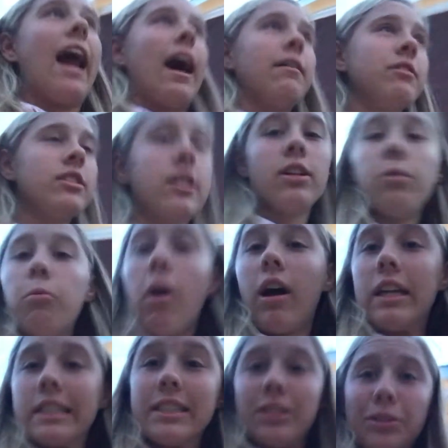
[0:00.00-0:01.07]
I'm just gonna
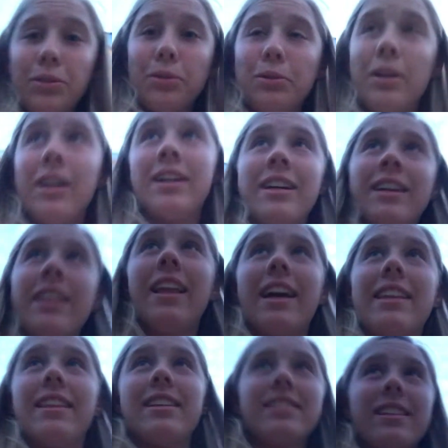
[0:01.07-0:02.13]
walk to
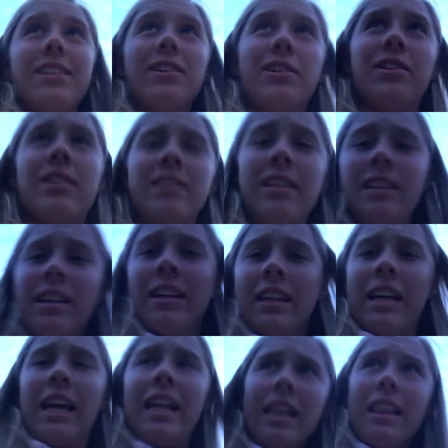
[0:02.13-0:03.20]
like this little
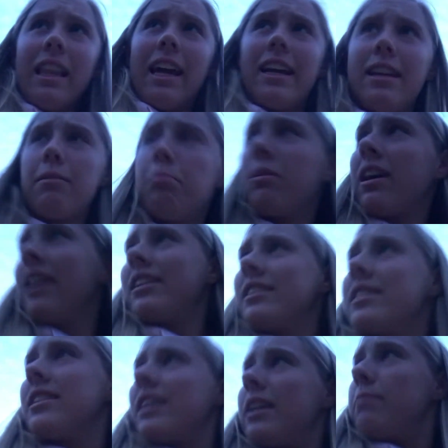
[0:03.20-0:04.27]
light
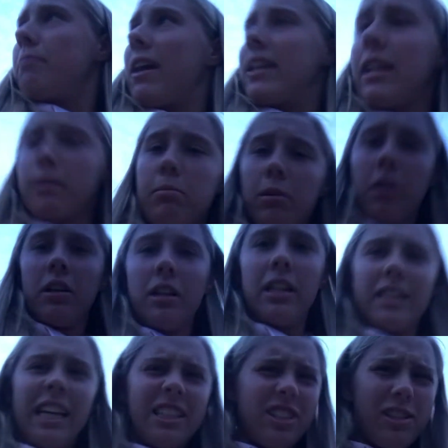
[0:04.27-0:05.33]
place in my neighborhood,
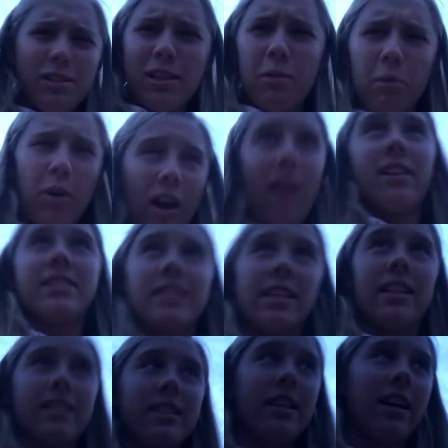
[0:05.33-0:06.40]
like just somewhere I can see
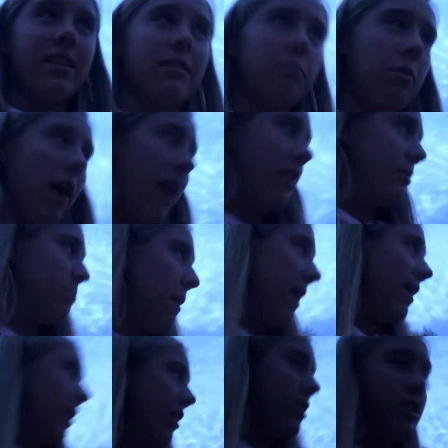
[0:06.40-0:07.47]
the sun rise
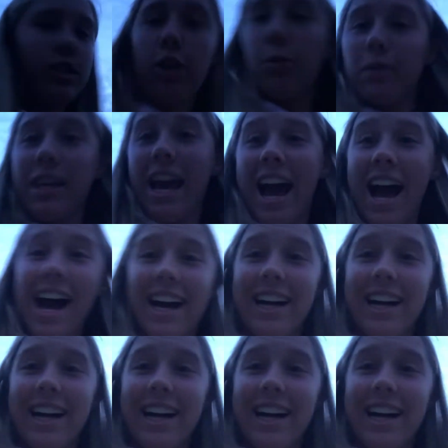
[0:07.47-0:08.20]
better, so yeah.